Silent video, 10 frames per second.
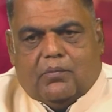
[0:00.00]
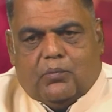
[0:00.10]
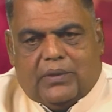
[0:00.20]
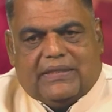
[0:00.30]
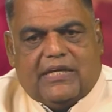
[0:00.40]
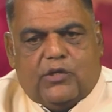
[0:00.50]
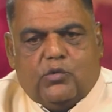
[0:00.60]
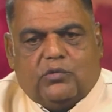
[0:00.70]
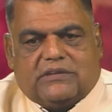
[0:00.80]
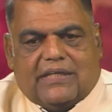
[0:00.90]
with the
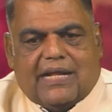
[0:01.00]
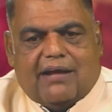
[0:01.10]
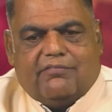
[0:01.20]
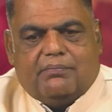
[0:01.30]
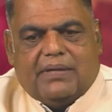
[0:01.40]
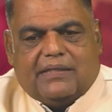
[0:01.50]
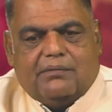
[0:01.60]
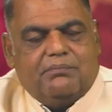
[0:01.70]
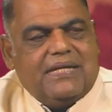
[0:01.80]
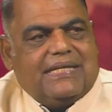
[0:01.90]
youths and have a better
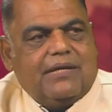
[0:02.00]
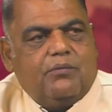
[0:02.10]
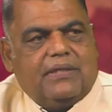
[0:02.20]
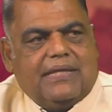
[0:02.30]
meeting with